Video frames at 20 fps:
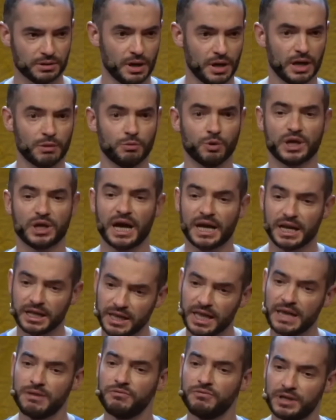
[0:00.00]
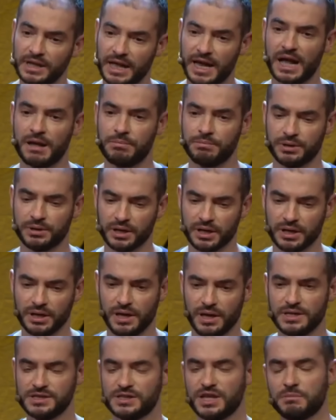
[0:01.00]
And what I claim will happen
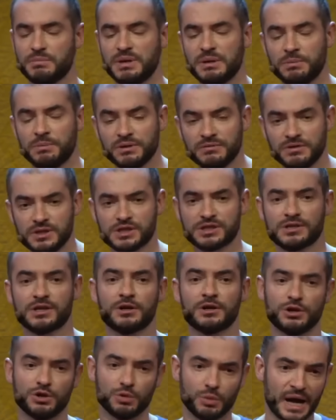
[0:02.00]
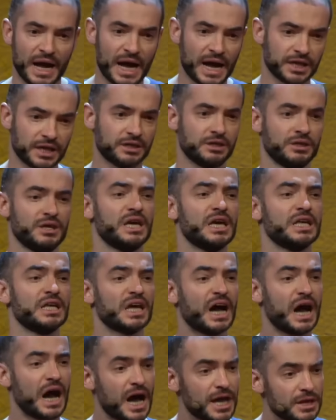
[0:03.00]
is that people will start to act in
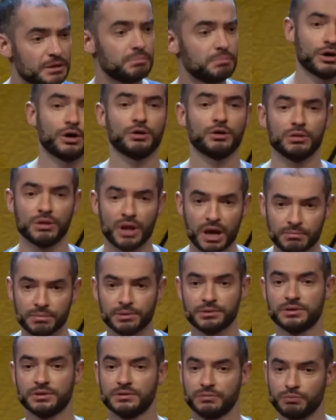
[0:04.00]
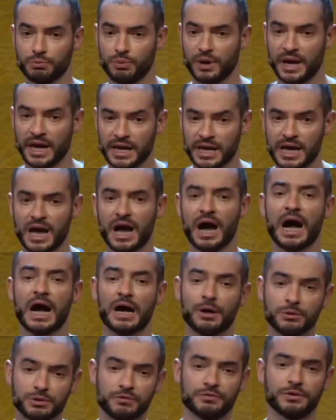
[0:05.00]
uncollaborative way
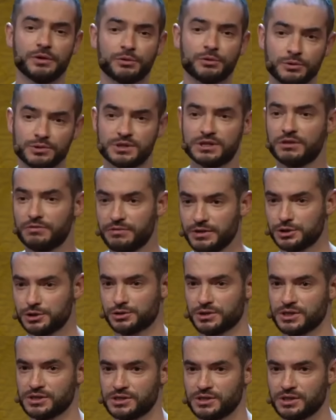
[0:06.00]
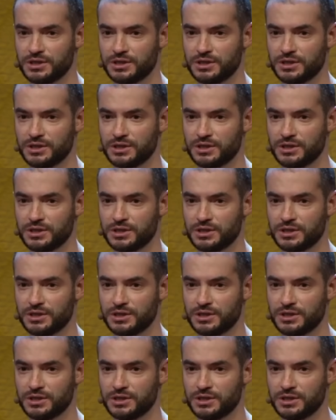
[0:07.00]
out of their own self-interest